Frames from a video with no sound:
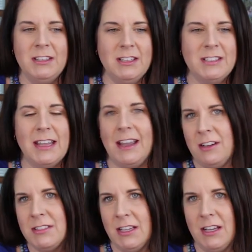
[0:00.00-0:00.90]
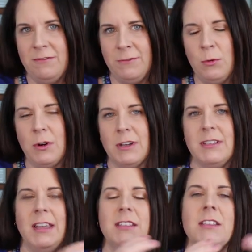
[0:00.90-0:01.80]
this outside
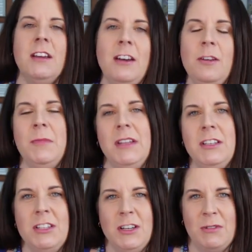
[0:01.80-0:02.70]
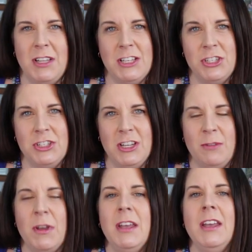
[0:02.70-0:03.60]
force, has come into your relationship